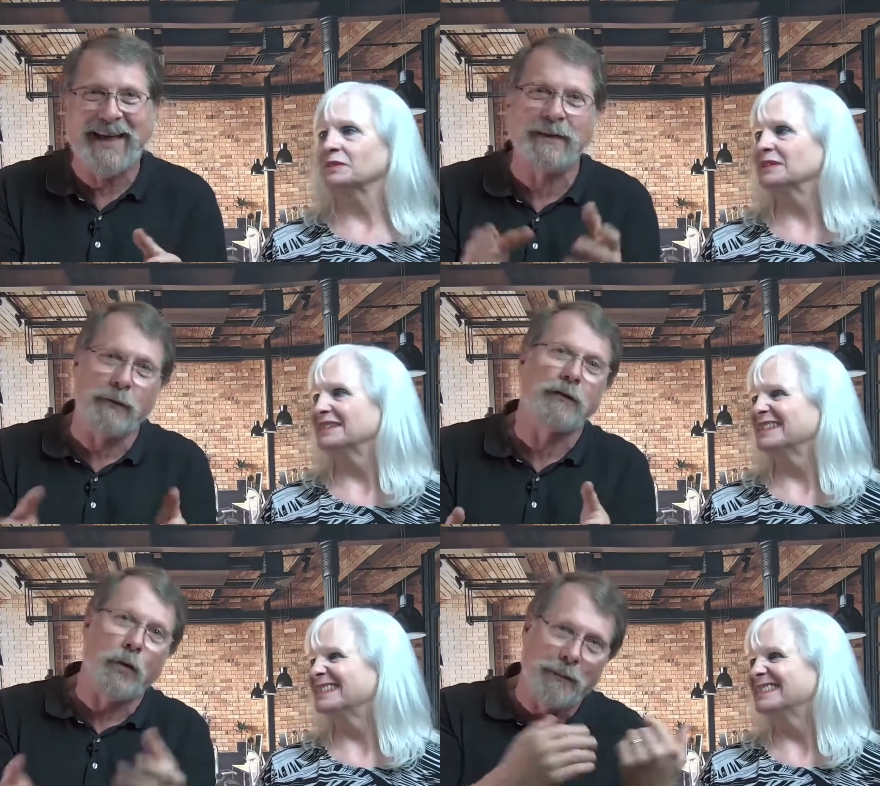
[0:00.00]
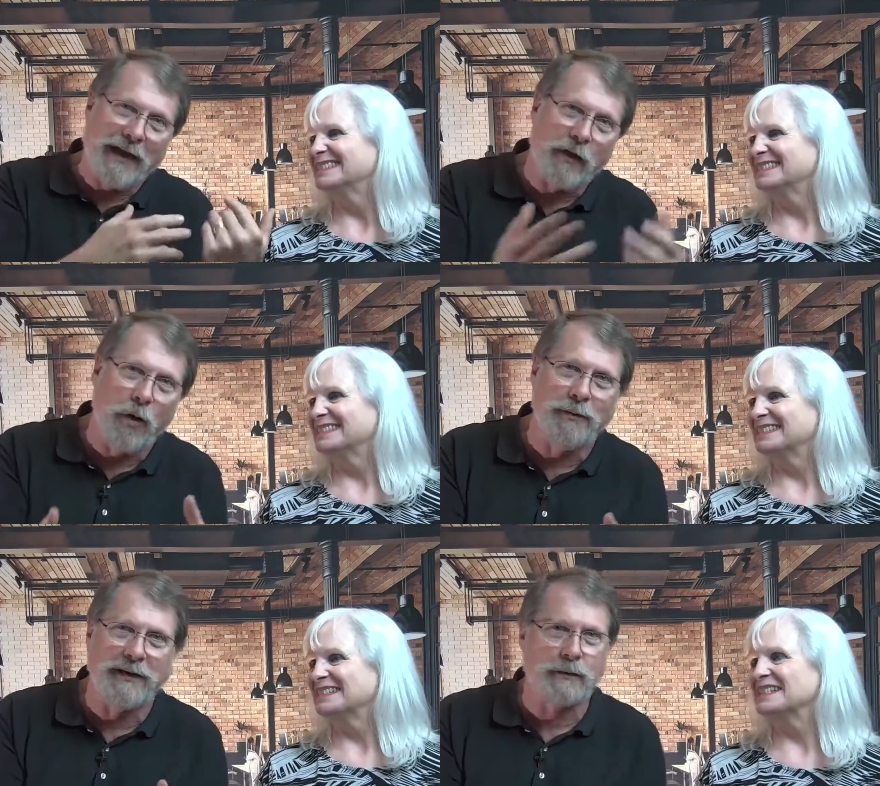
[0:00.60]
Speaker 1: and were going back
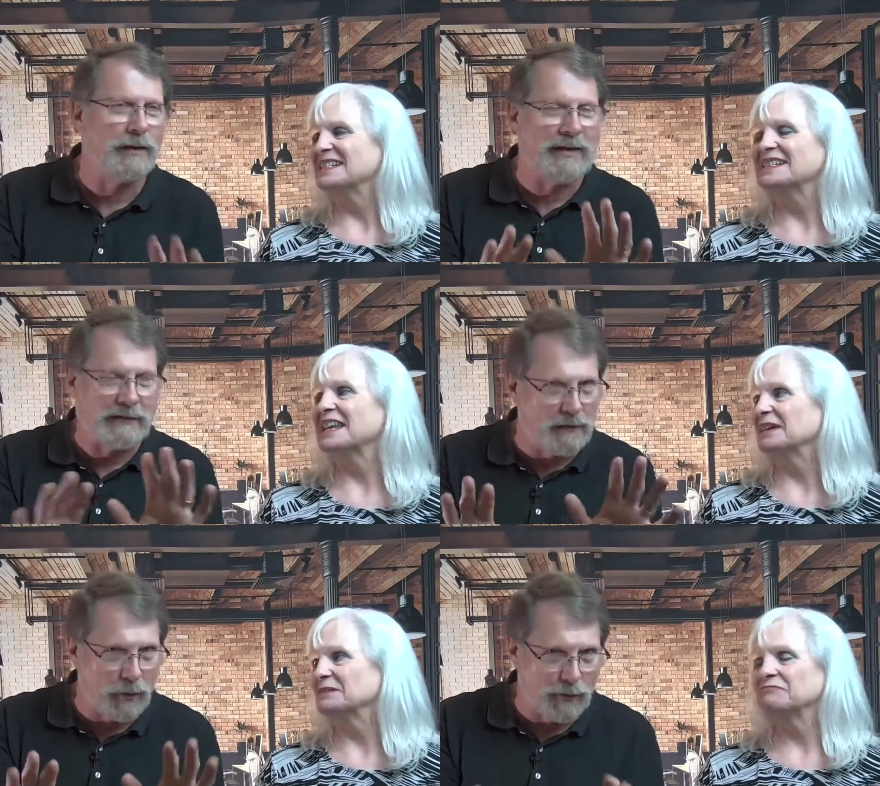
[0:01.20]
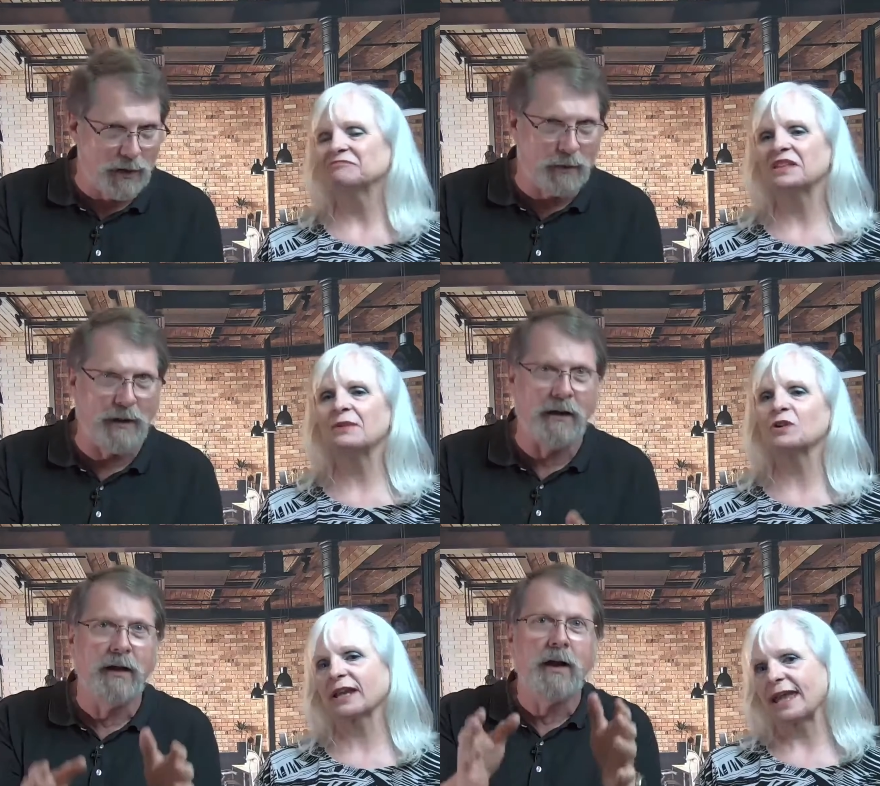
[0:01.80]
home the next week. That's yeah, not what we're talking
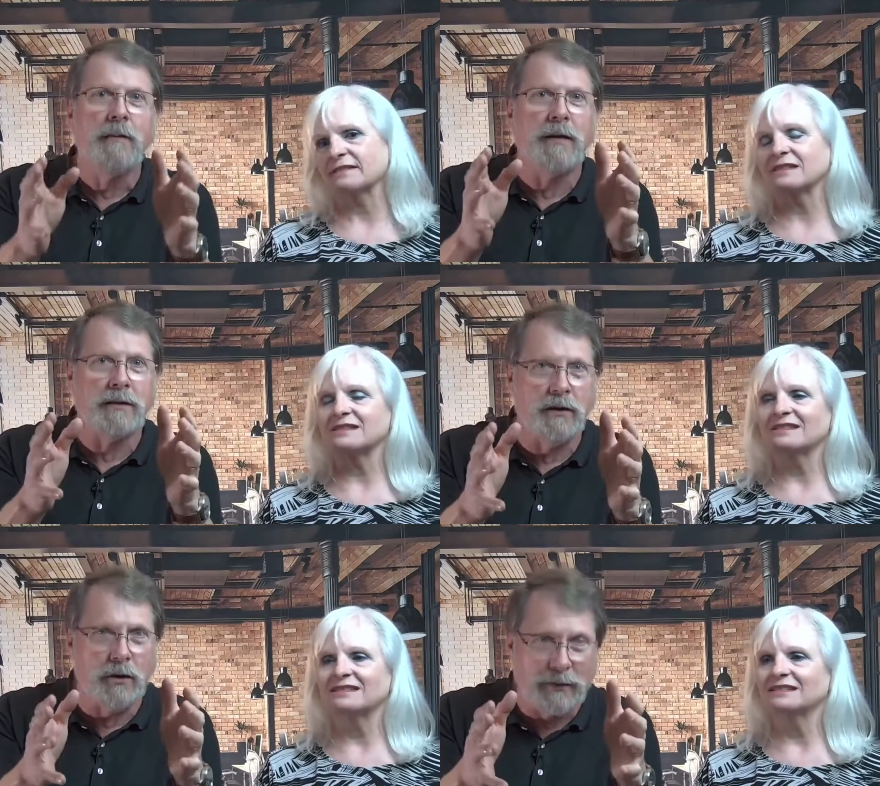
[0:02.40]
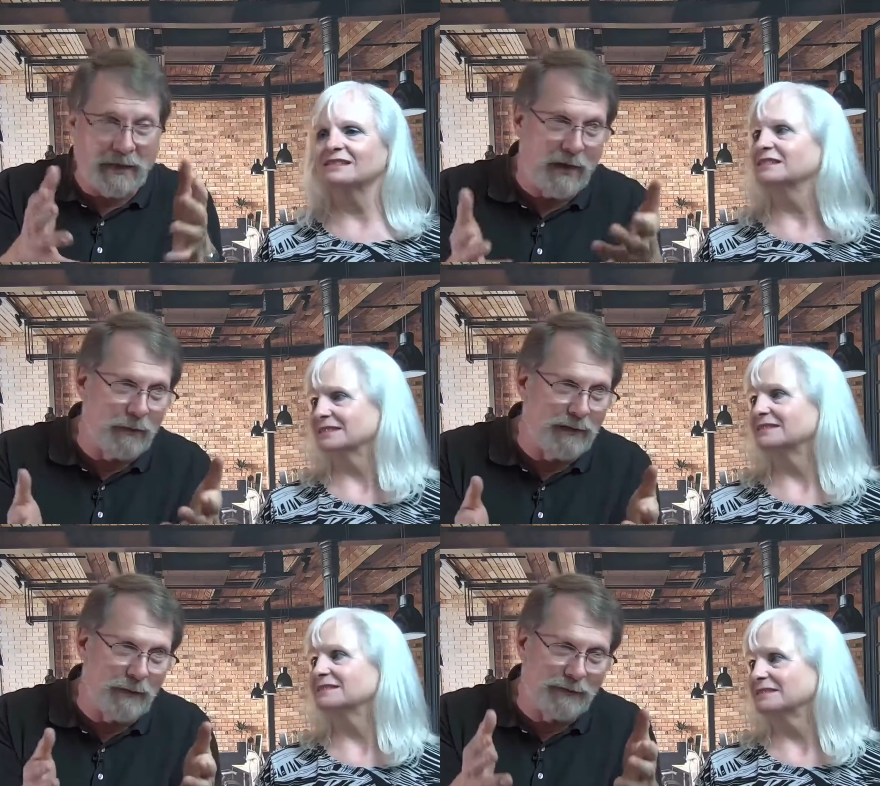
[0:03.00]
about. Guests. But, you know, yeah, they,
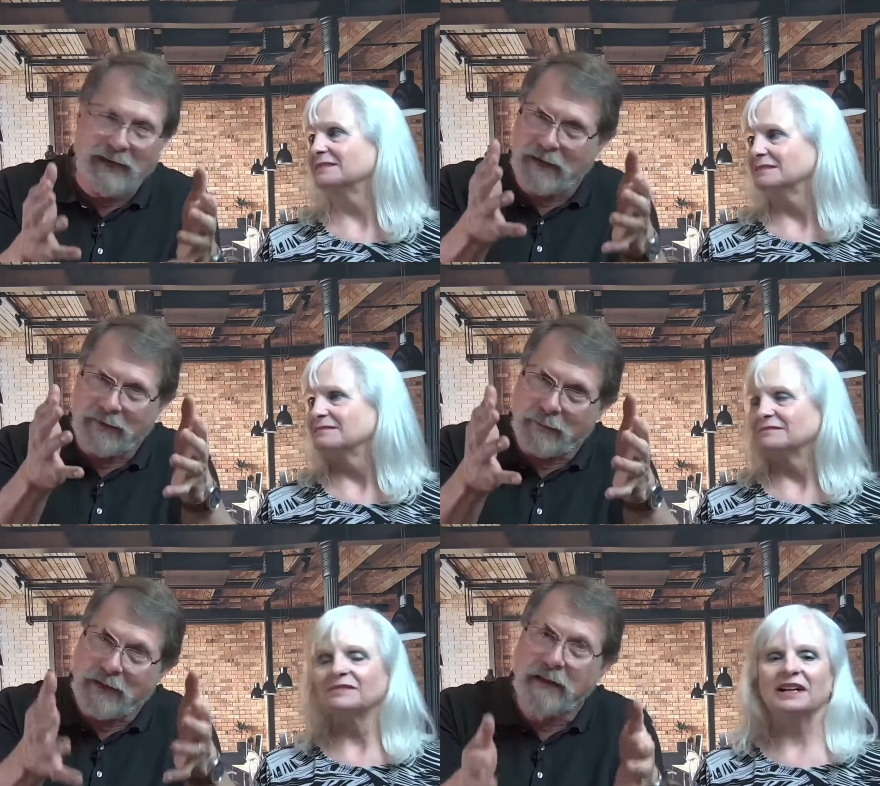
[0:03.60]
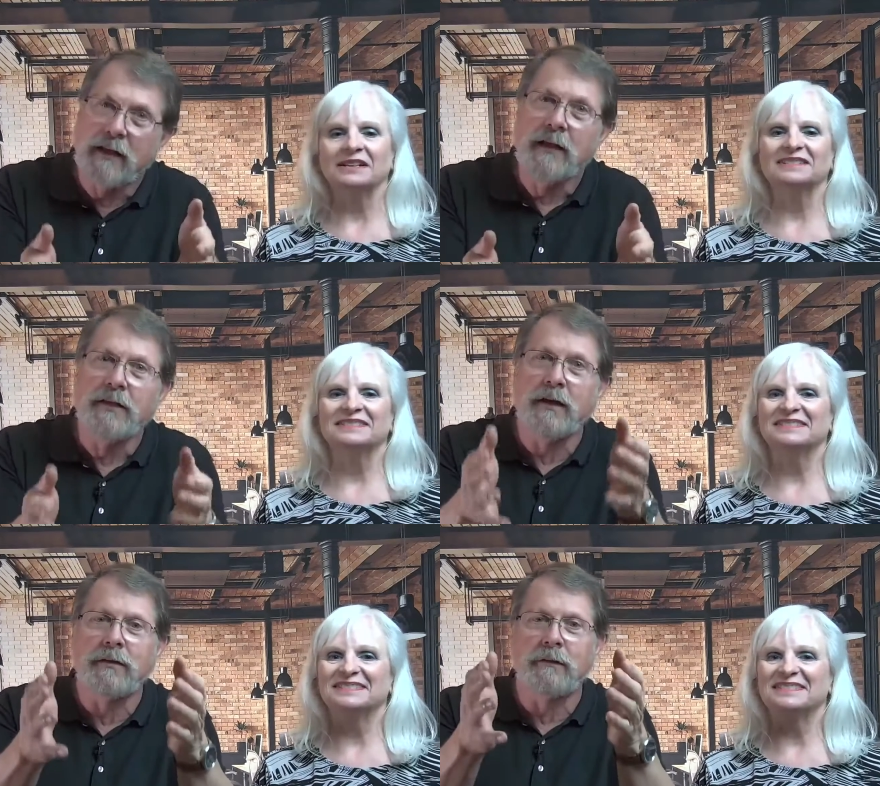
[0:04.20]
they yeah. But right.
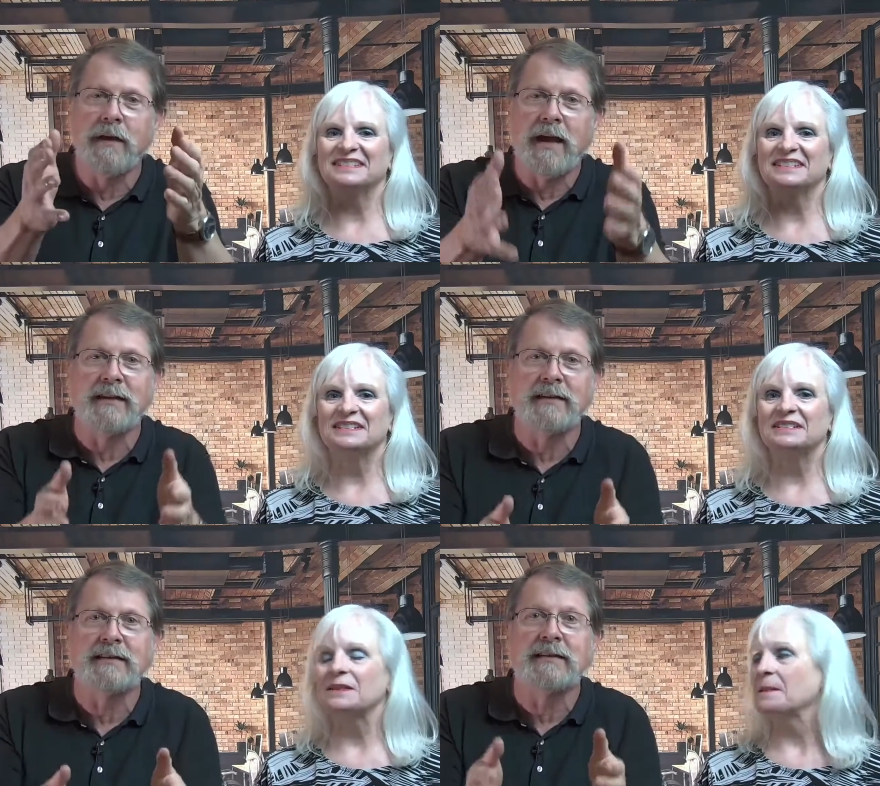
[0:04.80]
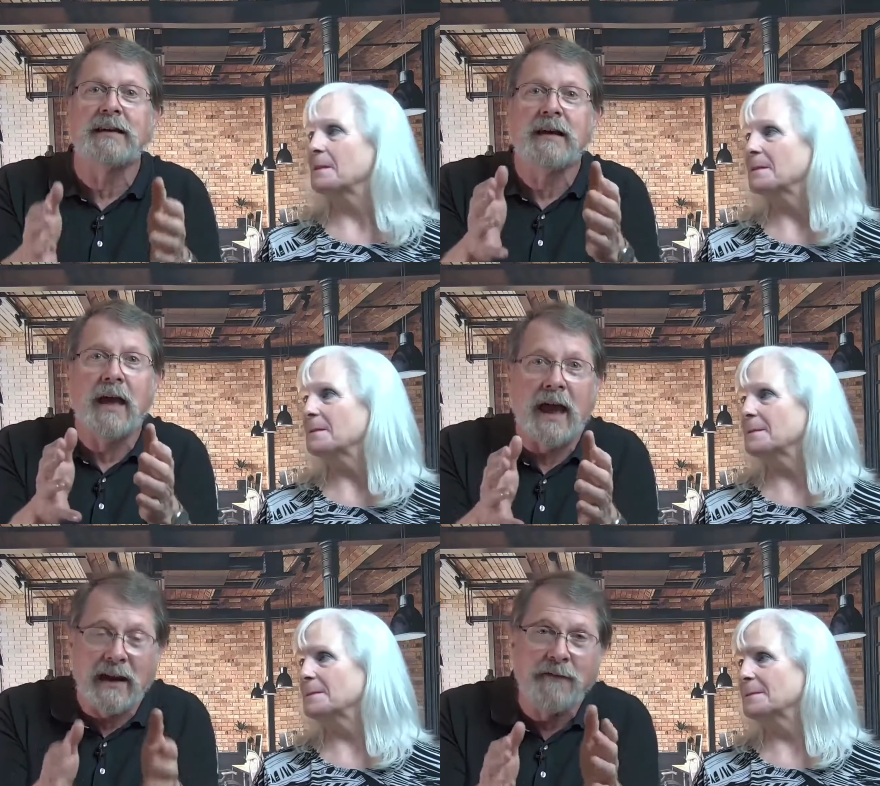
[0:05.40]
the, the reality is, is
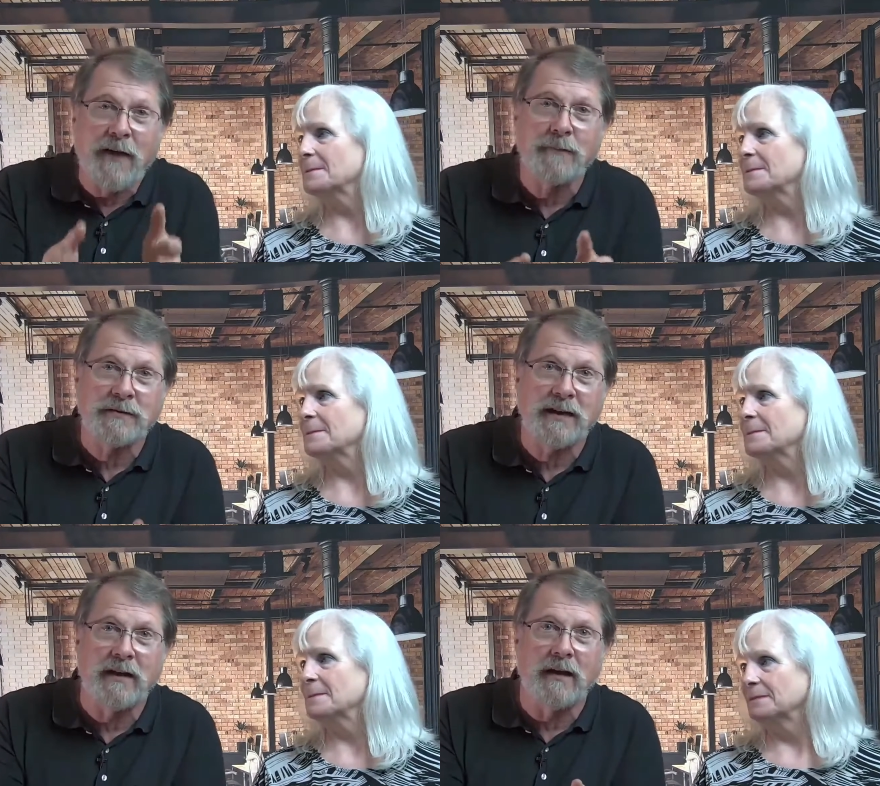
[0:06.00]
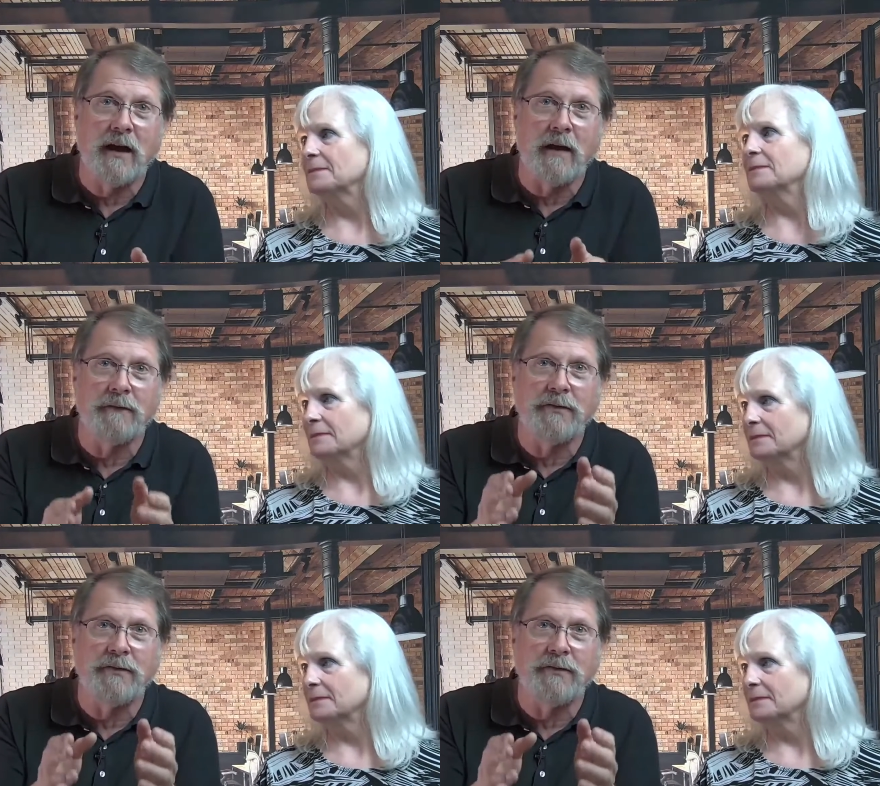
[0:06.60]
85% of